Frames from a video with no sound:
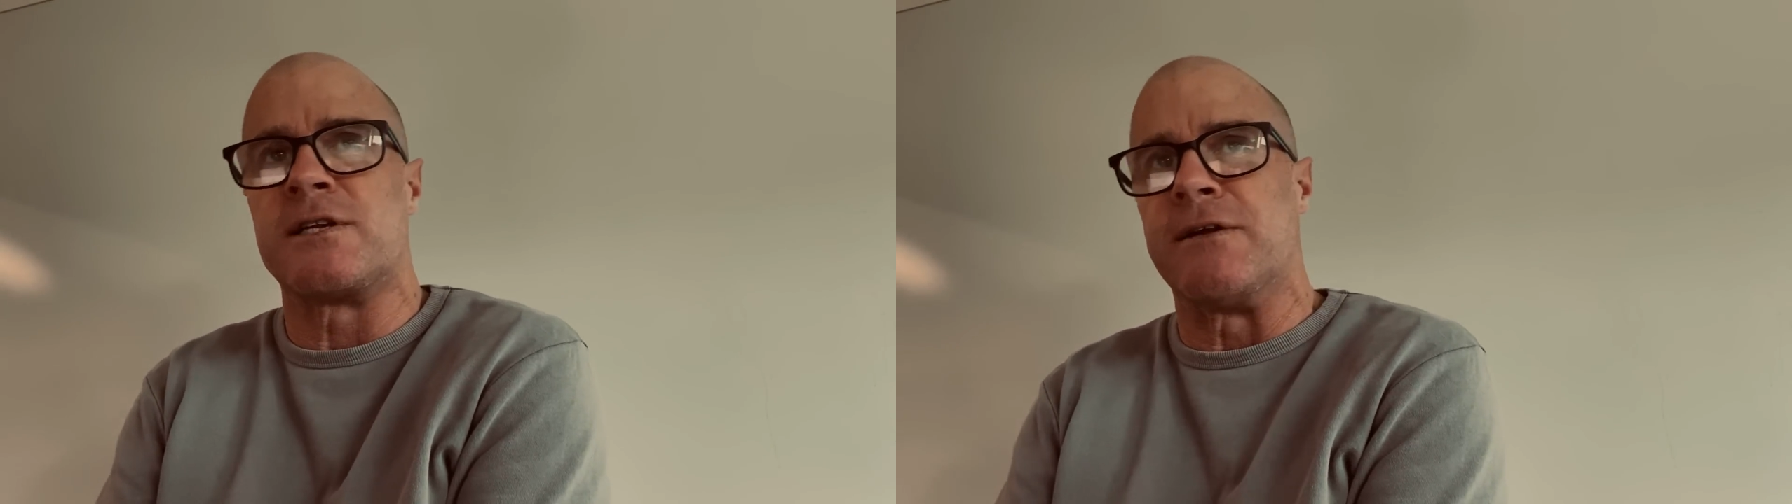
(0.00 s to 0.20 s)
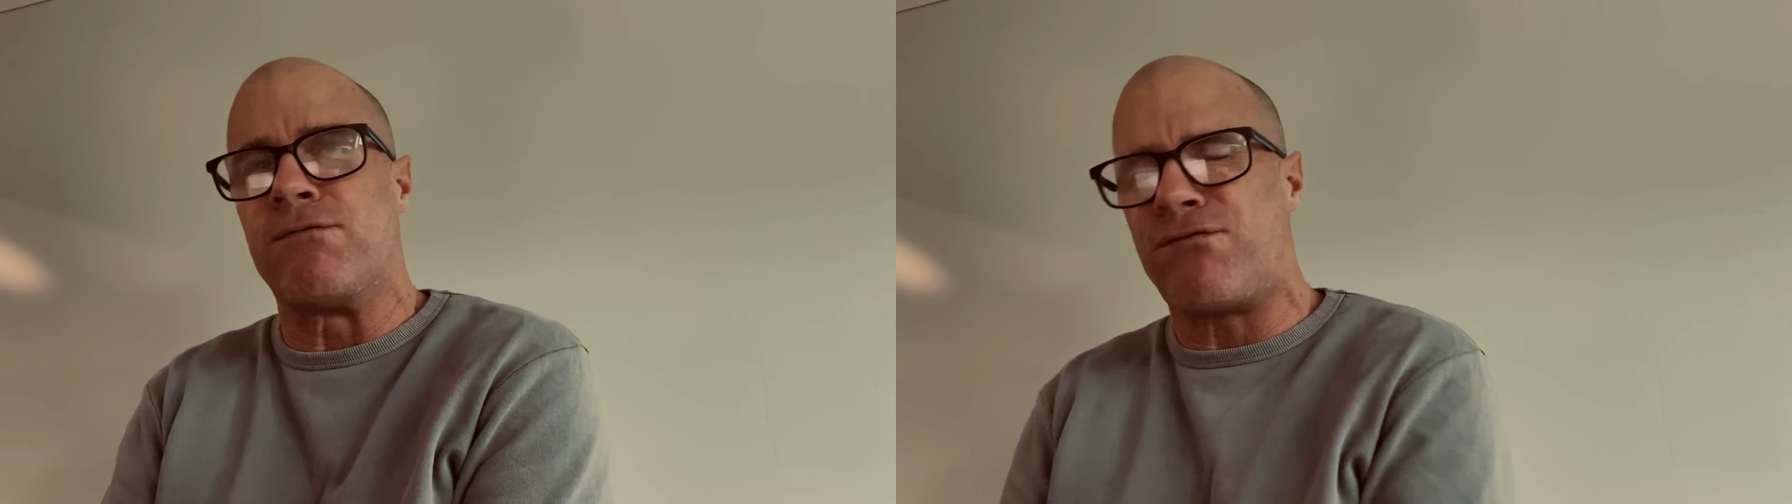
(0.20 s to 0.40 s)

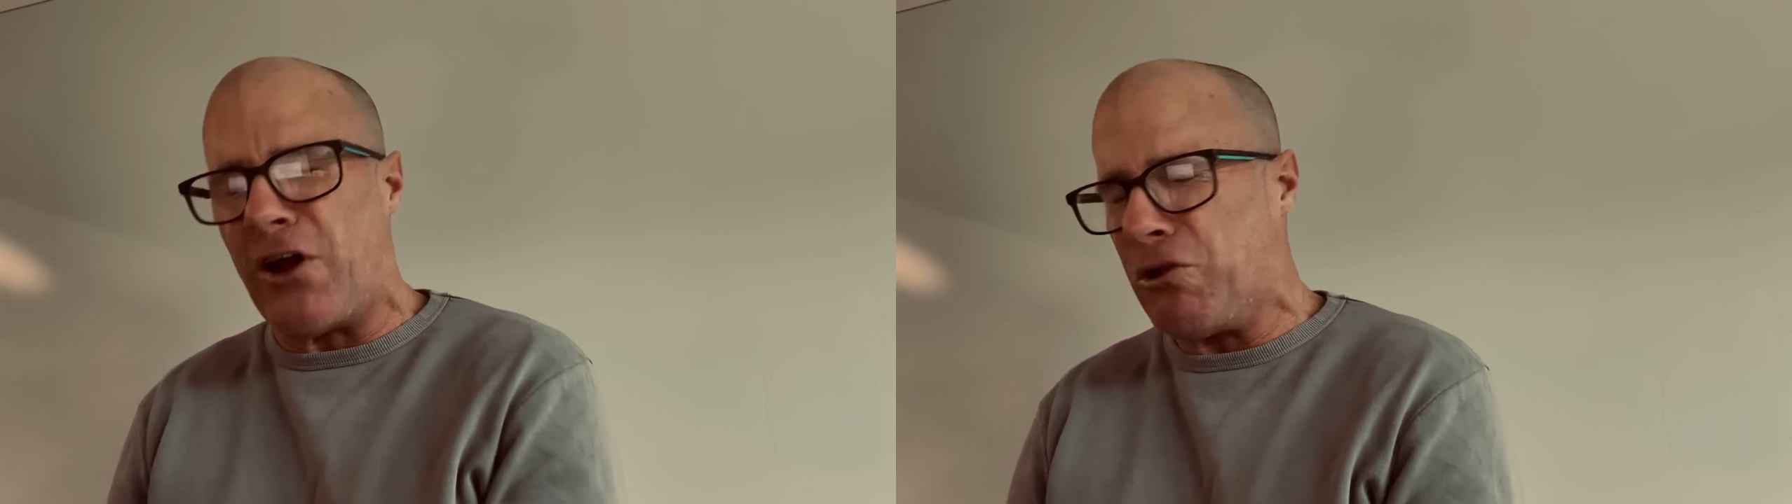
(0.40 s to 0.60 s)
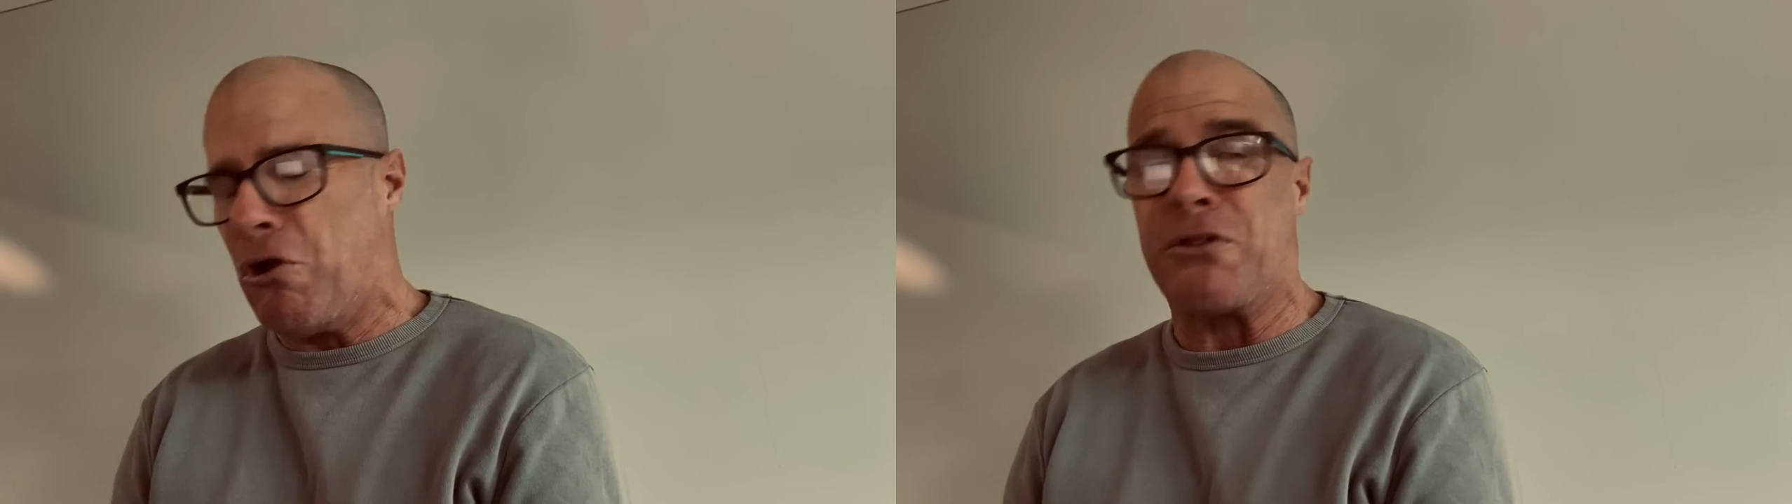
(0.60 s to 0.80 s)
and it
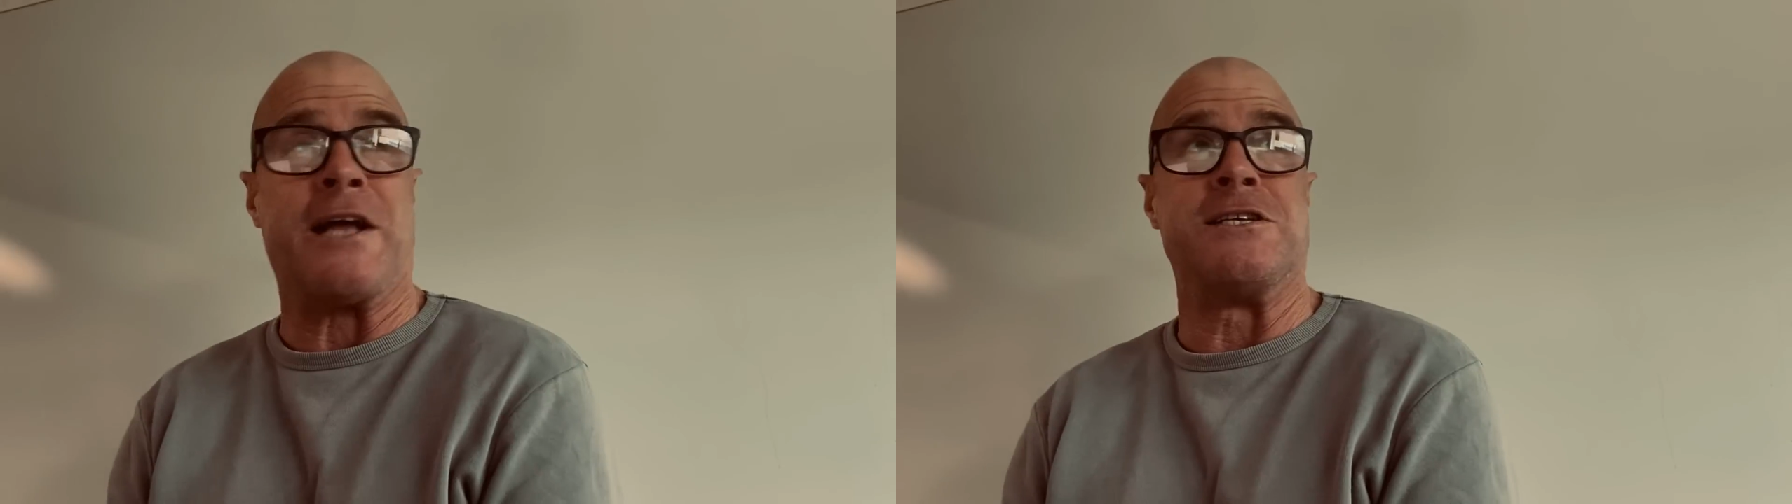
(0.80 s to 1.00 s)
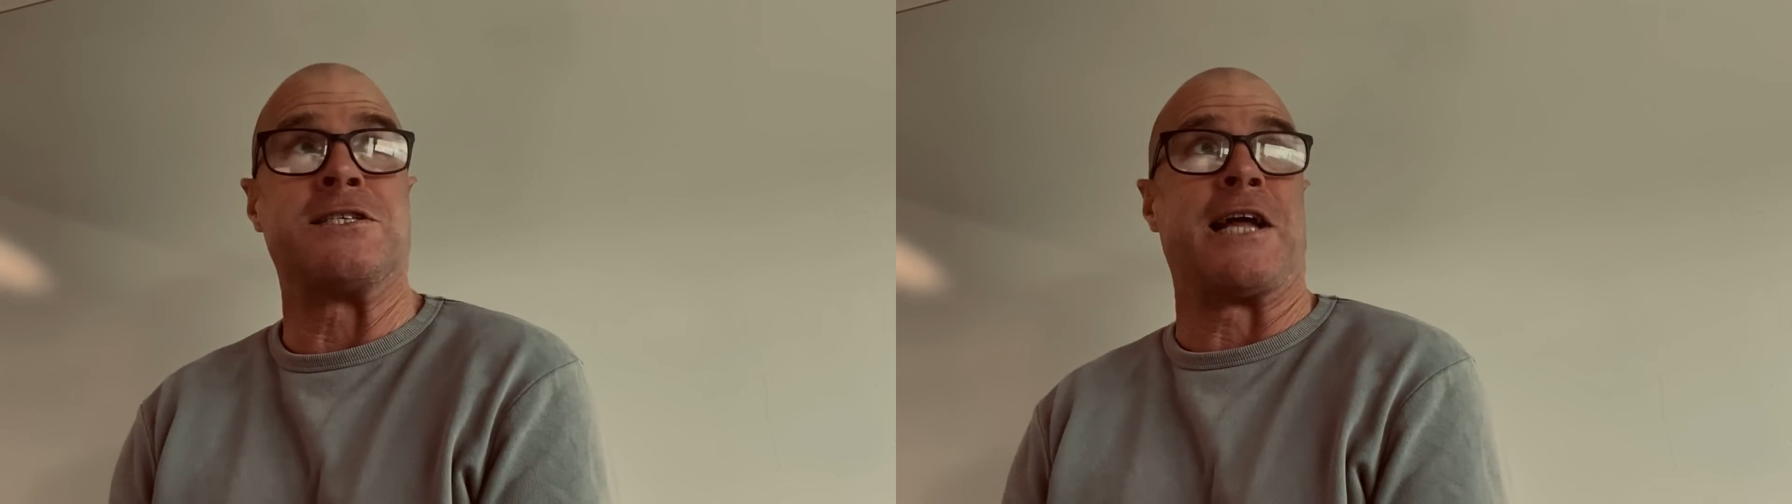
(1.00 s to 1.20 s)
felt like
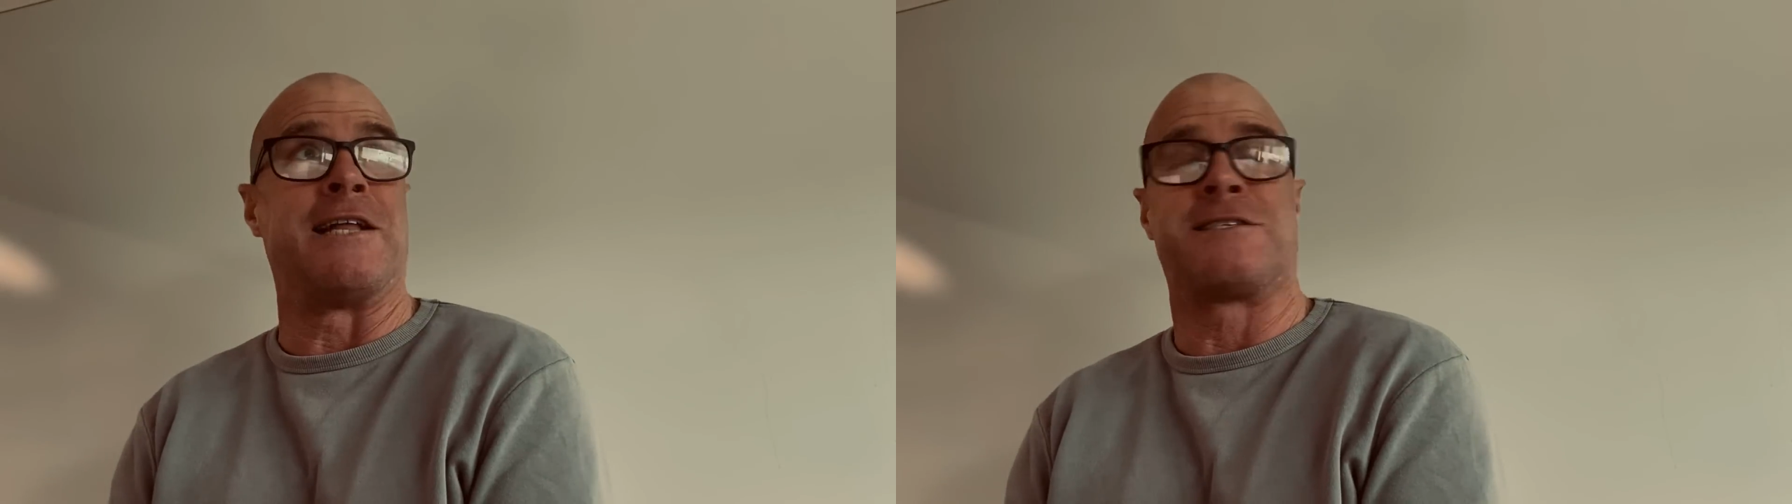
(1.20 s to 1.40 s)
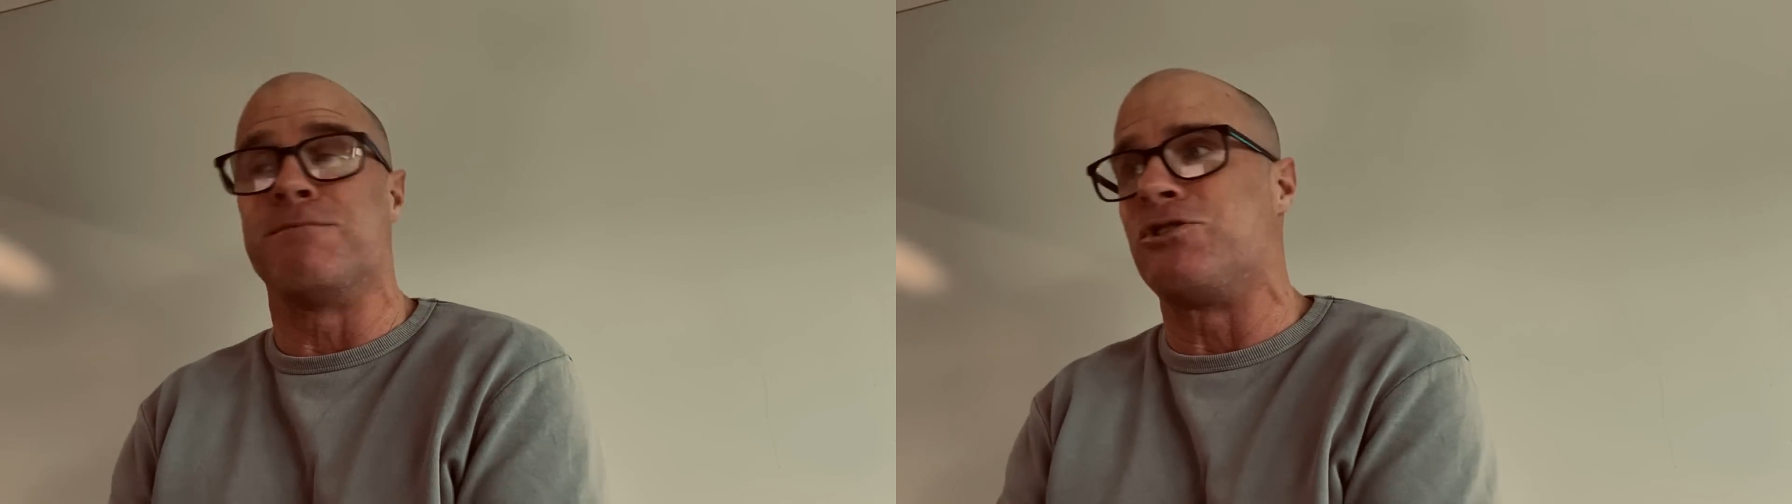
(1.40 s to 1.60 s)
they just
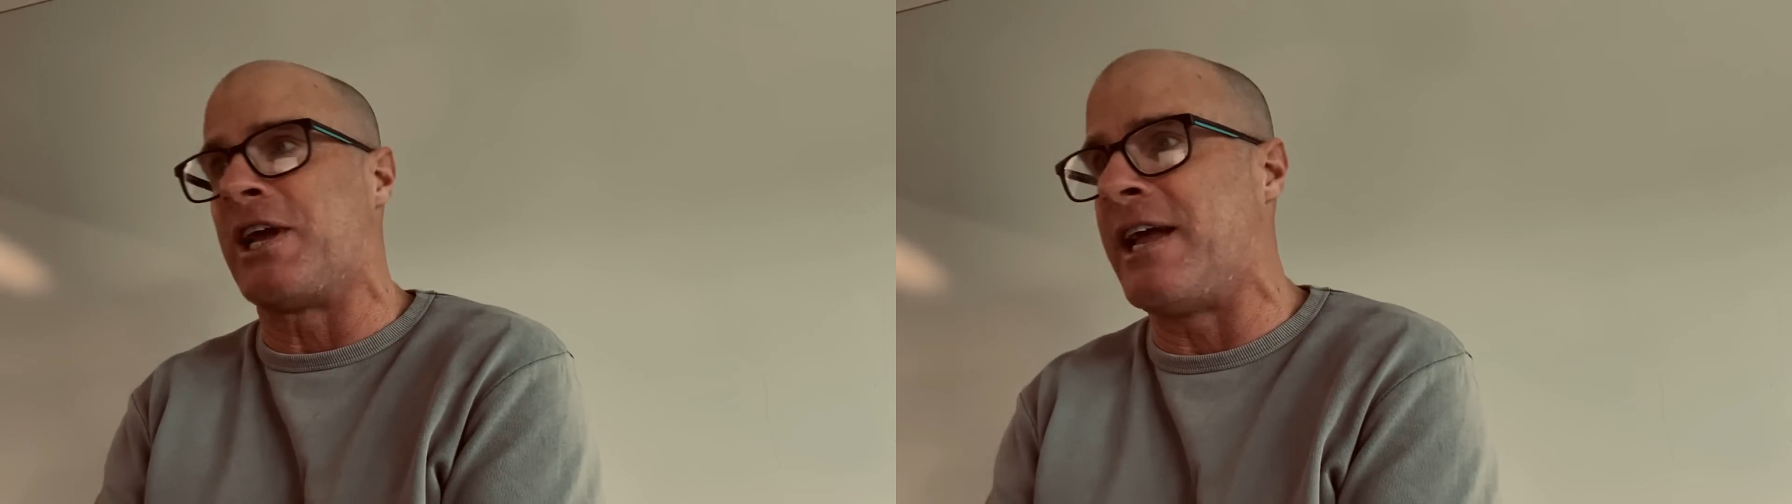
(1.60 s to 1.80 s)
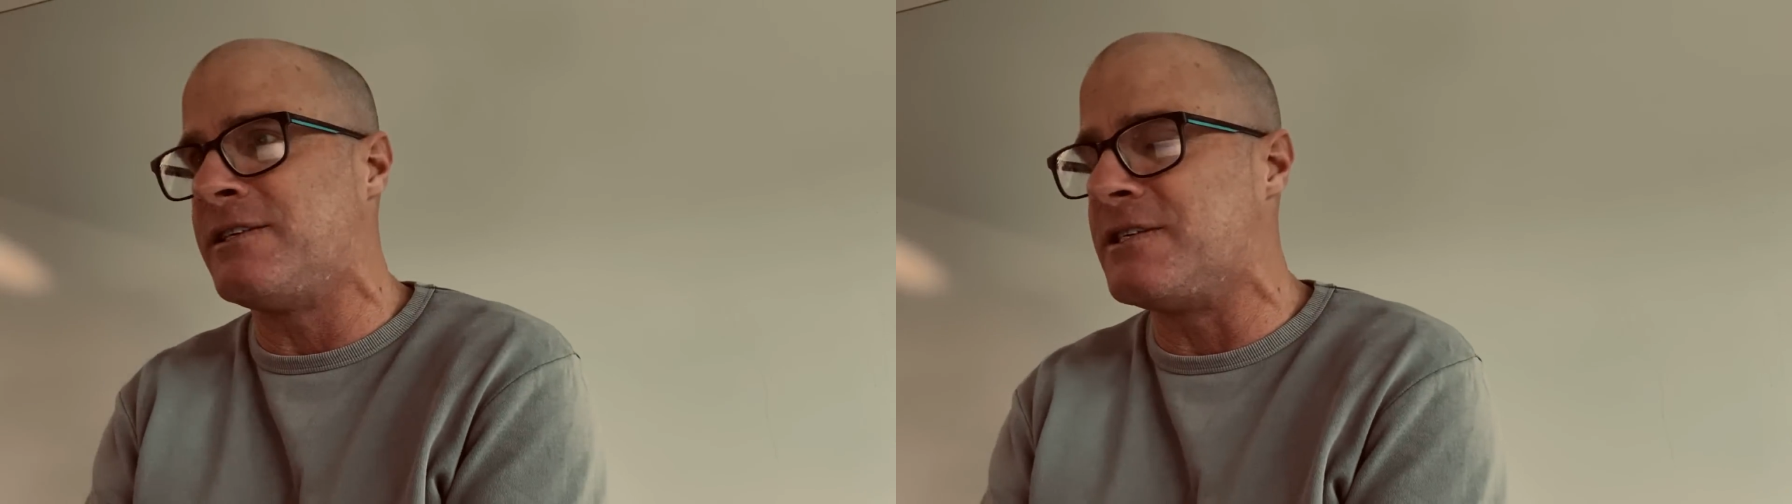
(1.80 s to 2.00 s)
had some
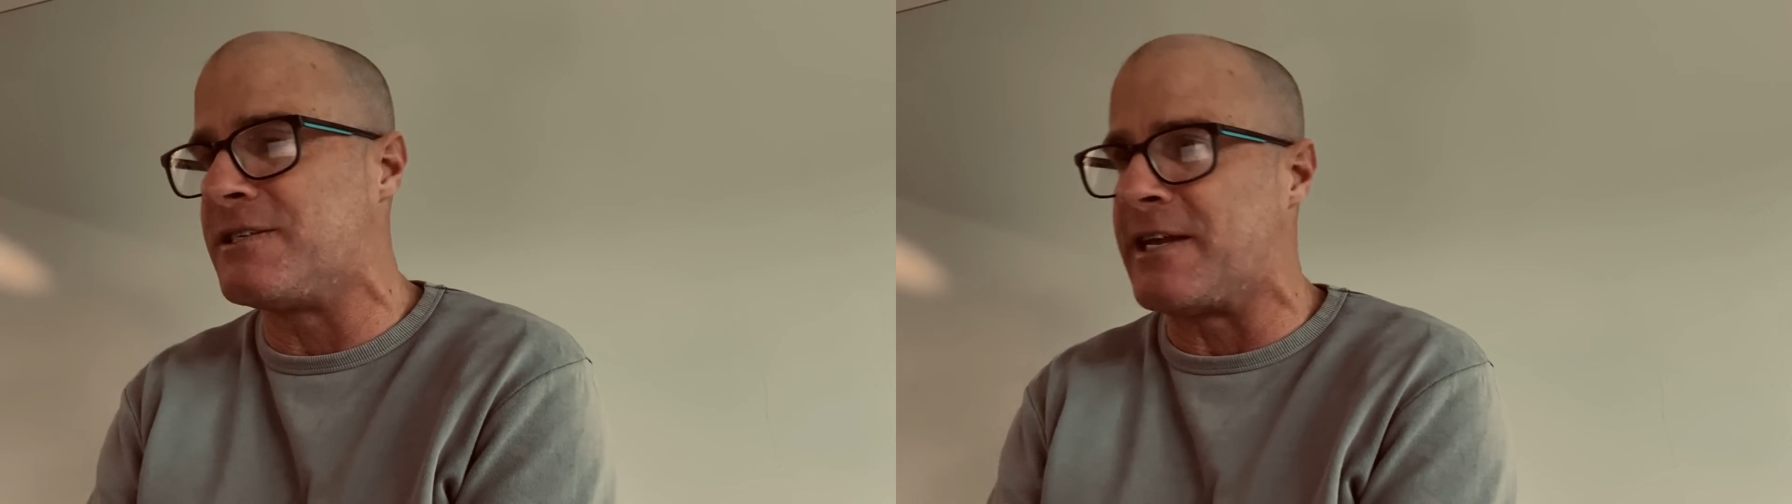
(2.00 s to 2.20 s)
chances